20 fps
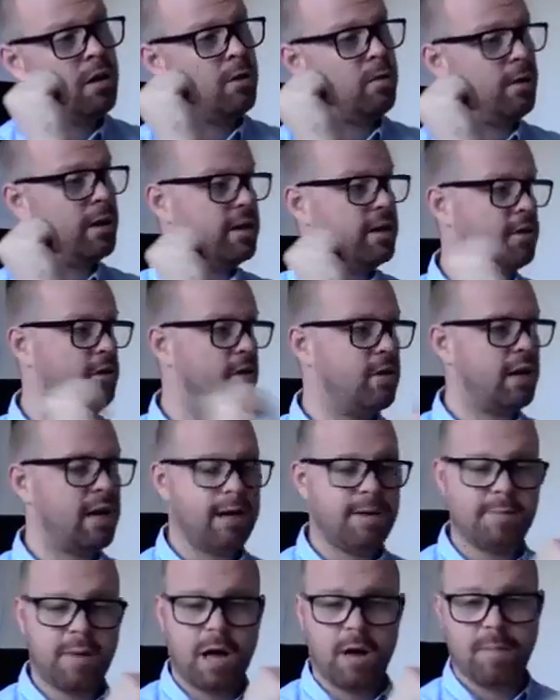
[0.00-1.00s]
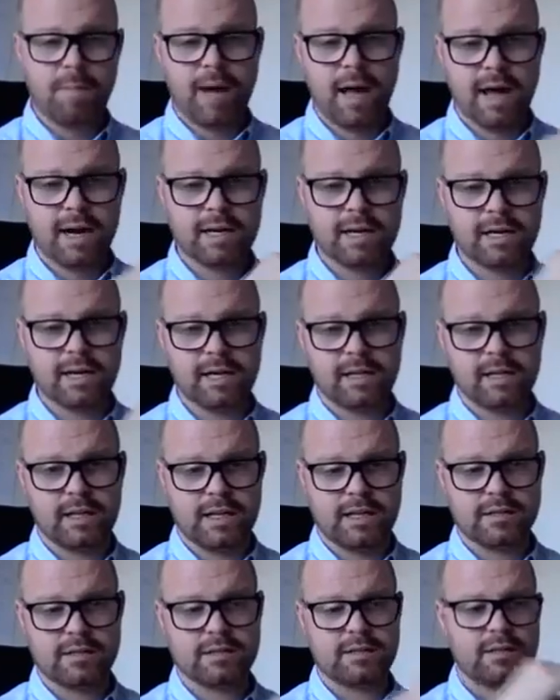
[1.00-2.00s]
with your email marketing
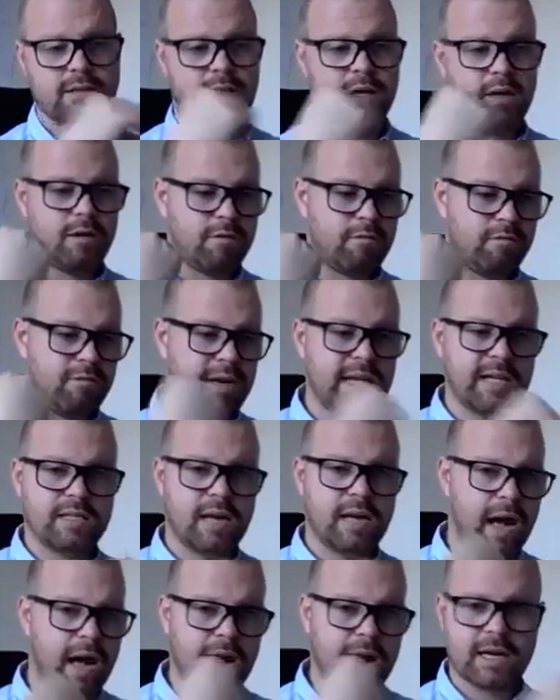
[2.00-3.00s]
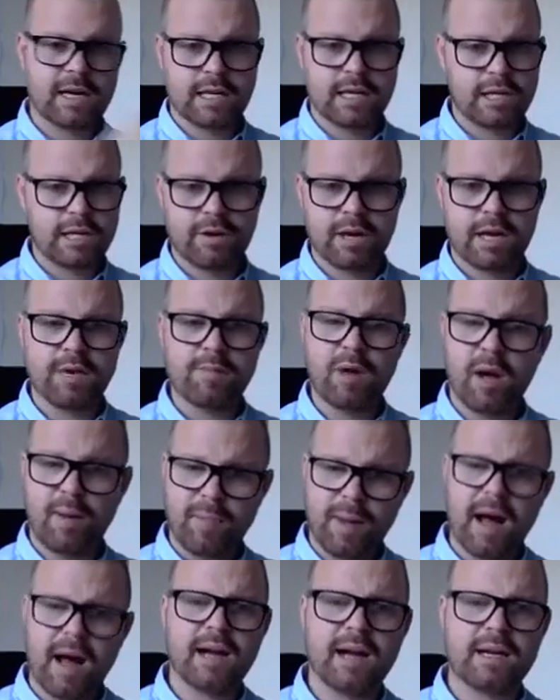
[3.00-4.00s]
list, retargeting your email
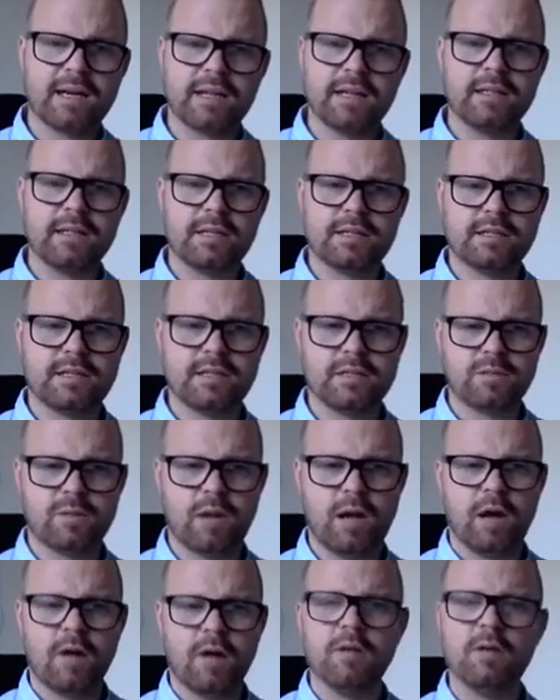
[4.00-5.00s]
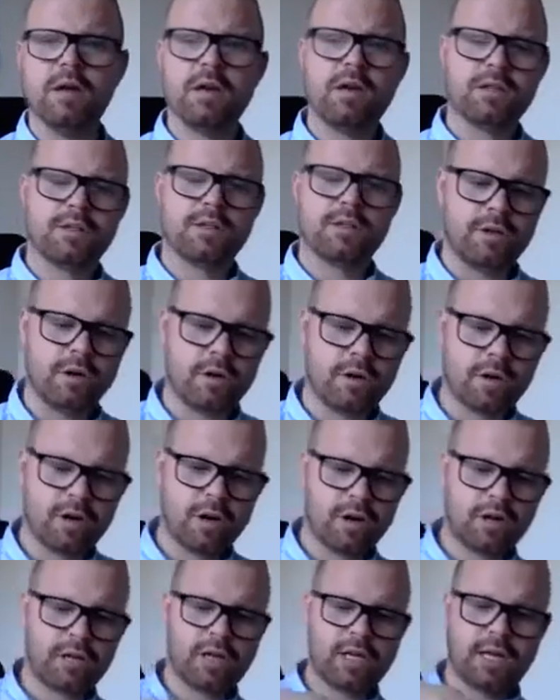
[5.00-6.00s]
marketing list as well. So not
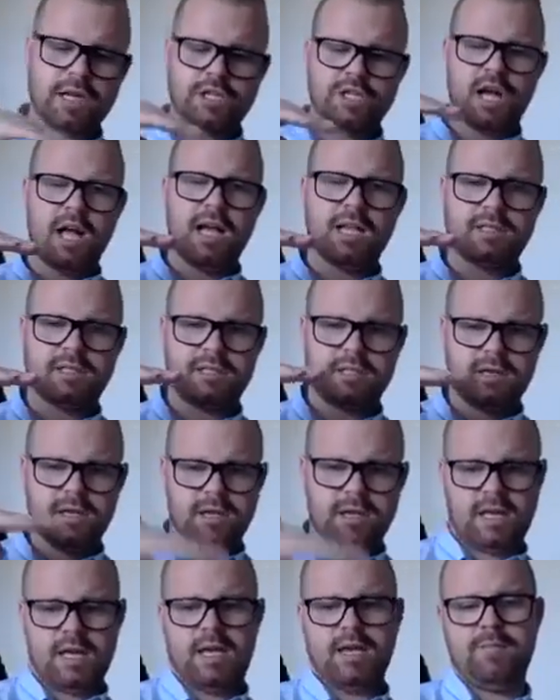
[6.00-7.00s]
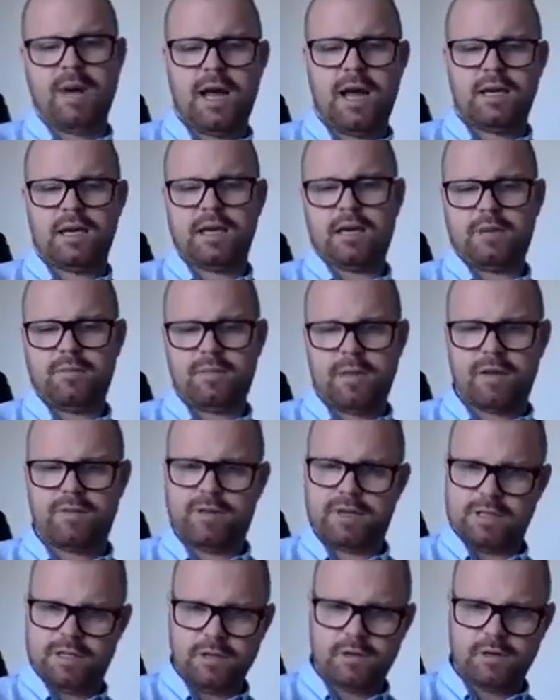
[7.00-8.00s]
only just emailing them
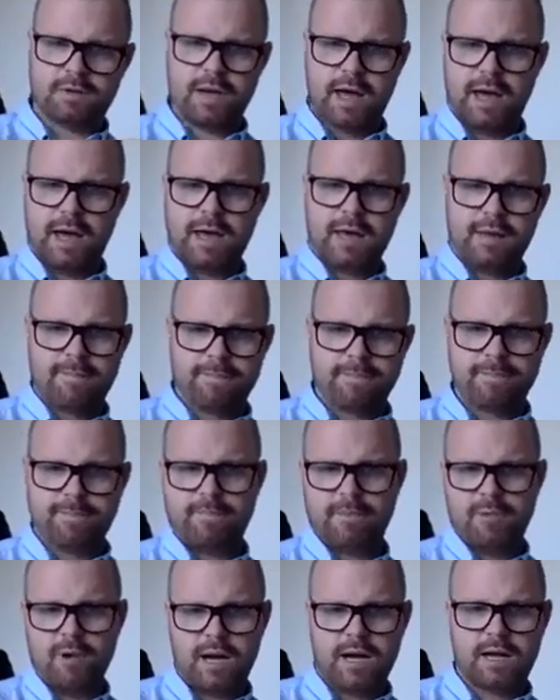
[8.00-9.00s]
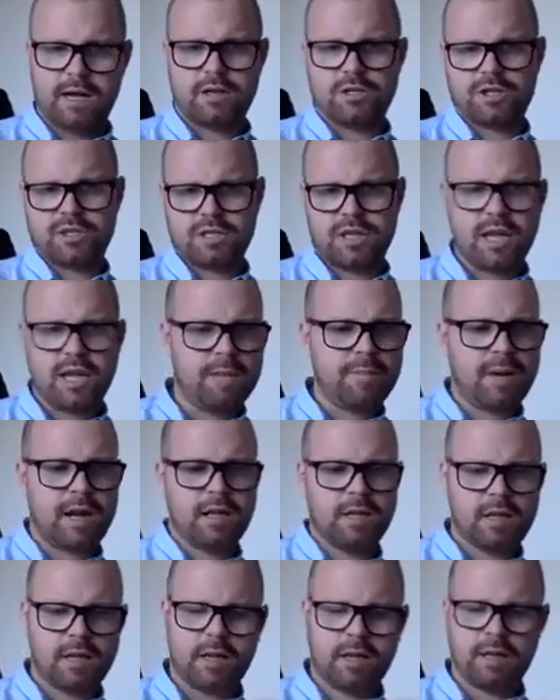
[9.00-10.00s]
every single day, right? Just
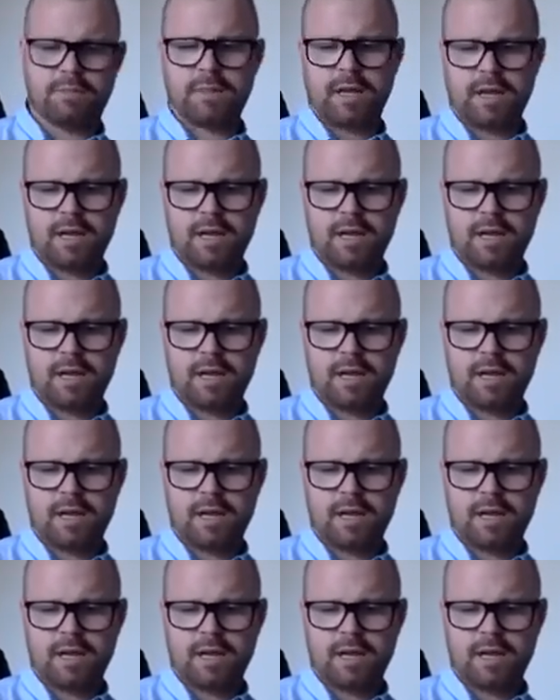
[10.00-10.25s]
emailing them